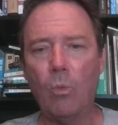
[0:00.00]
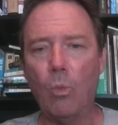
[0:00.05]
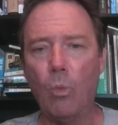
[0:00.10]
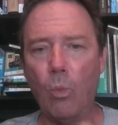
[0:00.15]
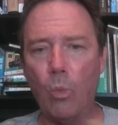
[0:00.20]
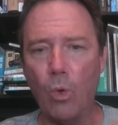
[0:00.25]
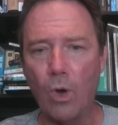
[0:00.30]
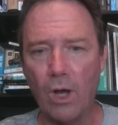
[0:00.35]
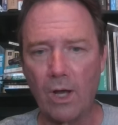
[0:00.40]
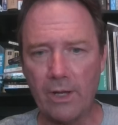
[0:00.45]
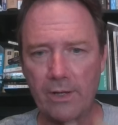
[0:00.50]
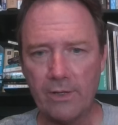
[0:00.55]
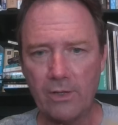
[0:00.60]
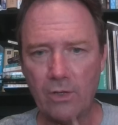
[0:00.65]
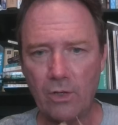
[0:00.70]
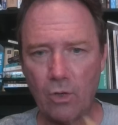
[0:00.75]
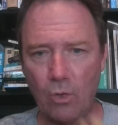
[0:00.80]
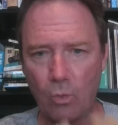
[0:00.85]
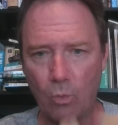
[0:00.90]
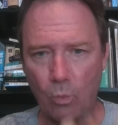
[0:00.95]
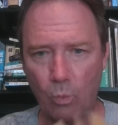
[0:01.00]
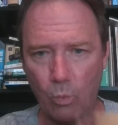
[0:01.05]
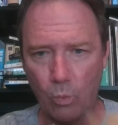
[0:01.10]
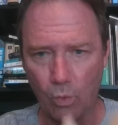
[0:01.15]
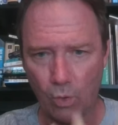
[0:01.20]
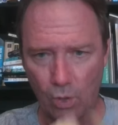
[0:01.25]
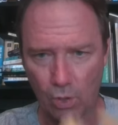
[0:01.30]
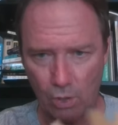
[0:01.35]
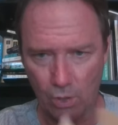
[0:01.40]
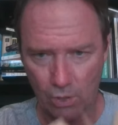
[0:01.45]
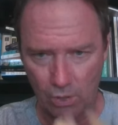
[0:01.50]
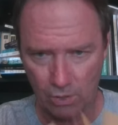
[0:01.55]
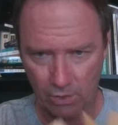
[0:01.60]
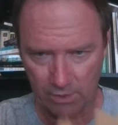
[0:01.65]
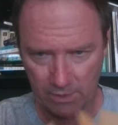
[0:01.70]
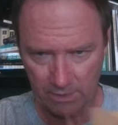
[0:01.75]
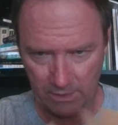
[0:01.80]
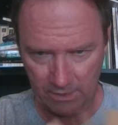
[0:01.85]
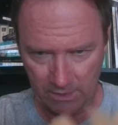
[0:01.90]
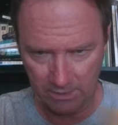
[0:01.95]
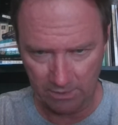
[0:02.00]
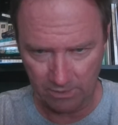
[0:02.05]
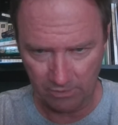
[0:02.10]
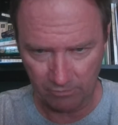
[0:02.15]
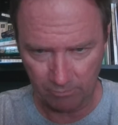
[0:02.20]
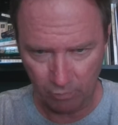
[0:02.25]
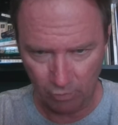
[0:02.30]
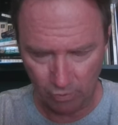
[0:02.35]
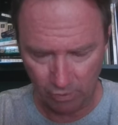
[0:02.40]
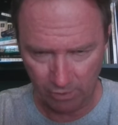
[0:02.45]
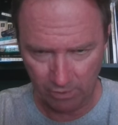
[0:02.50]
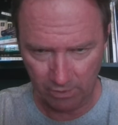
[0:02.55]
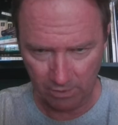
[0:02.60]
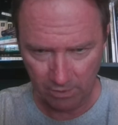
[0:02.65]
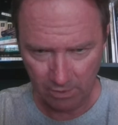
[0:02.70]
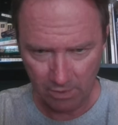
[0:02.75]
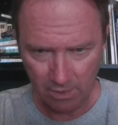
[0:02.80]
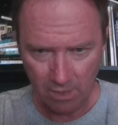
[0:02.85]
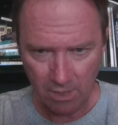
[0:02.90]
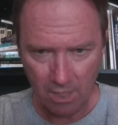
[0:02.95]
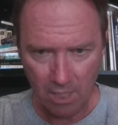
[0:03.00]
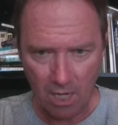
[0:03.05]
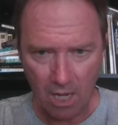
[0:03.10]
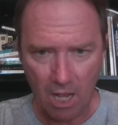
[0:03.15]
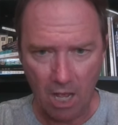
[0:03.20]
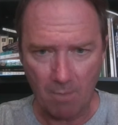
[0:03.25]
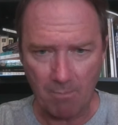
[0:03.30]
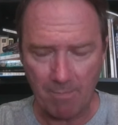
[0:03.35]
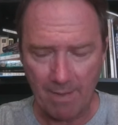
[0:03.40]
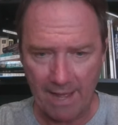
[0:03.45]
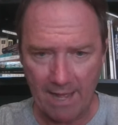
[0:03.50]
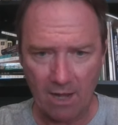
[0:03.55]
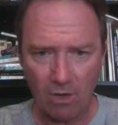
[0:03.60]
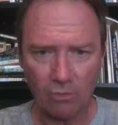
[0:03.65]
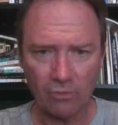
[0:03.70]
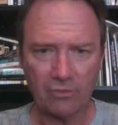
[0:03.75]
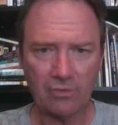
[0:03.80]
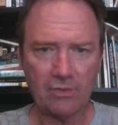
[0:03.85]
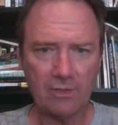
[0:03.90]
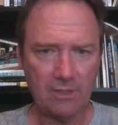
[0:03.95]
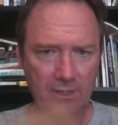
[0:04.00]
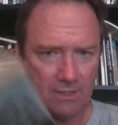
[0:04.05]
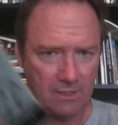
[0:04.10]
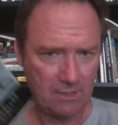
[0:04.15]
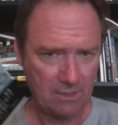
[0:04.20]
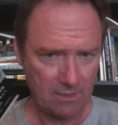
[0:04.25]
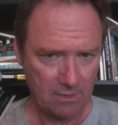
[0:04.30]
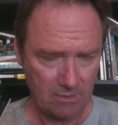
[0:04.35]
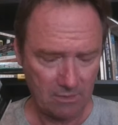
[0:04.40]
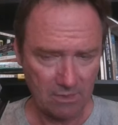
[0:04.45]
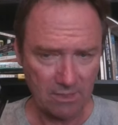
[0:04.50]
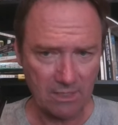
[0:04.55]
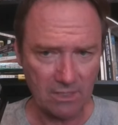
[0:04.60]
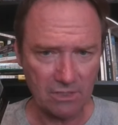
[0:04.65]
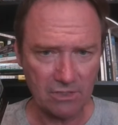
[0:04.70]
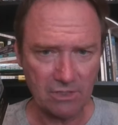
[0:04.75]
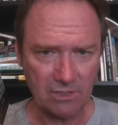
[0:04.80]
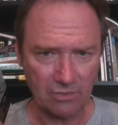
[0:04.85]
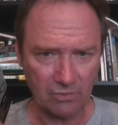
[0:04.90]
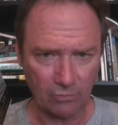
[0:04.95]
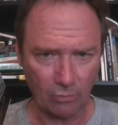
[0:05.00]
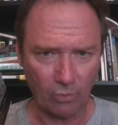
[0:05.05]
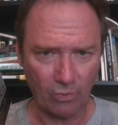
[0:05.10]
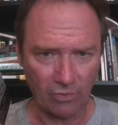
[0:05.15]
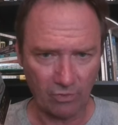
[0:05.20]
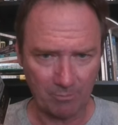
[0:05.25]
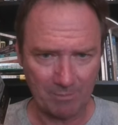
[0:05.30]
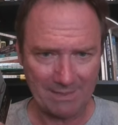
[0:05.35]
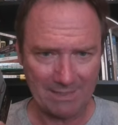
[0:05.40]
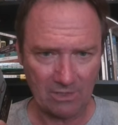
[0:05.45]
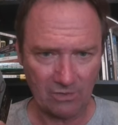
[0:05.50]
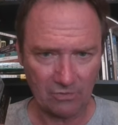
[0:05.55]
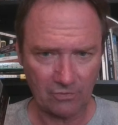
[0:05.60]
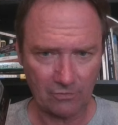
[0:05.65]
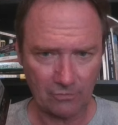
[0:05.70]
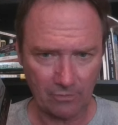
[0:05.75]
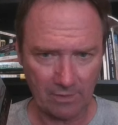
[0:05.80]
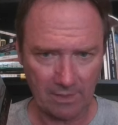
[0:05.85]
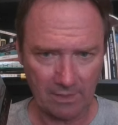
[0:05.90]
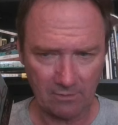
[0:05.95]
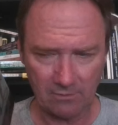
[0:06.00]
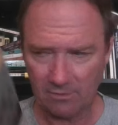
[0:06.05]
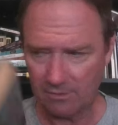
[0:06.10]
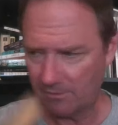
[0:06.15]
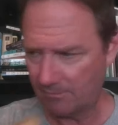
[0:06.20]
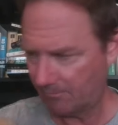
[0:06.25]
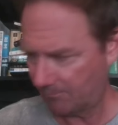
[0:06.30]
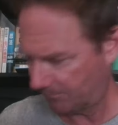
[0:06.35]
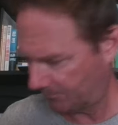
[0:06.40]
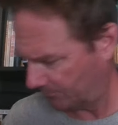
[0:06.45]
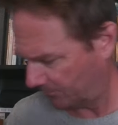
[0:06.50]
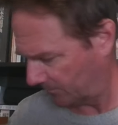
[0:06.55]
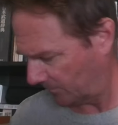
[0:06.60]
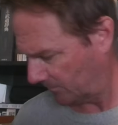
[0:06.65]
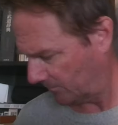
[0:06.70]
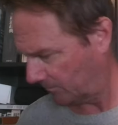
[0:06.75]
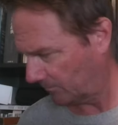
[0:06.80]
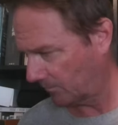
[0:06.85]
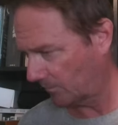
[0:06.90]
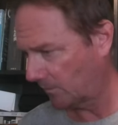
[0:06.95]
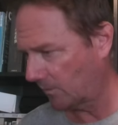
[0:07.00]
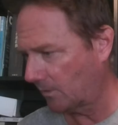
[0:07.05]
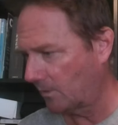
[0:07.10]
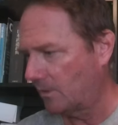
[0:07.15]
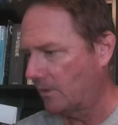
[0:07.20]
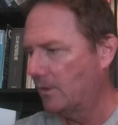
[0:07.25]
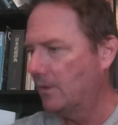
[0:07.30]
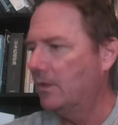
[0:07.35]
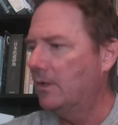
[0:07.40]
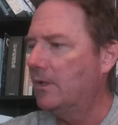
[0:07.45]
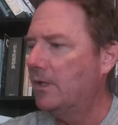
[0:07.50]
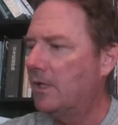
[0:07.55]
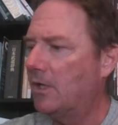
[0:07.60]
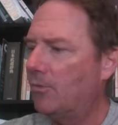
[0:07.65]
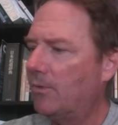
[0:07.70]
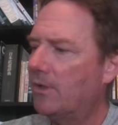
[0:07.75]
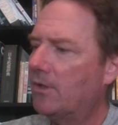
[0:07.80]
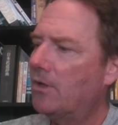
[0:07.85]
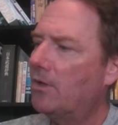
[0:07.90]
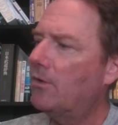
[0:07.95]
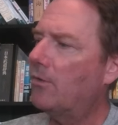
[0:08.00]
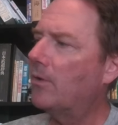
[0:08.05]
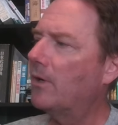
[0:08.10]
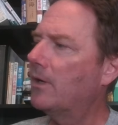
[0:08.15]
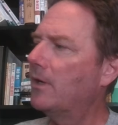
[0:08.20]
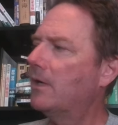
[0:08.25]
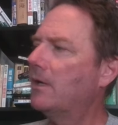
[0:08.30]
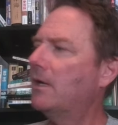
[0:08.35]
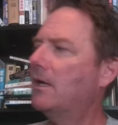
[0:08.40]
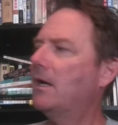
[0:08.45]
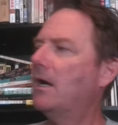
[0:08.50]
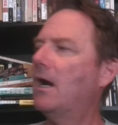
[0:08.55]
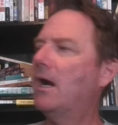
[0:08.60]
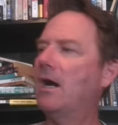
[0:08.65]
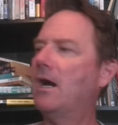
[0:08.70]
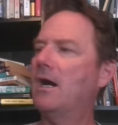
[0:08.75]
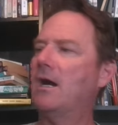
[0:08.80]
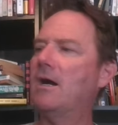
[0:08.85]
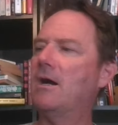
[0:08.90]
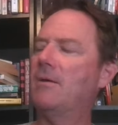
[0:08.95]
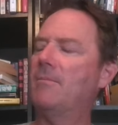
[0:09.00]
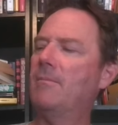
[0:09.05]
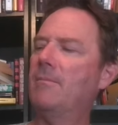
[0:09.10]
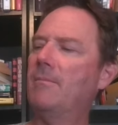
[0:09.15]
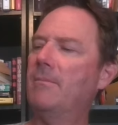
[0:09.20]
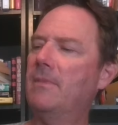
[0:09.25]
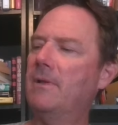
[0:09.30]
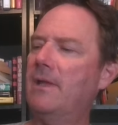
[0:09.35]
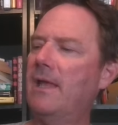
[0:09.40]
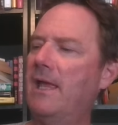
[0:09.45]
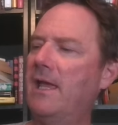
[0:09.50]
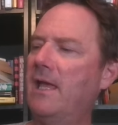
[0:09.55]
one word in this book about ninja swords being straight. Here we go. Edemiru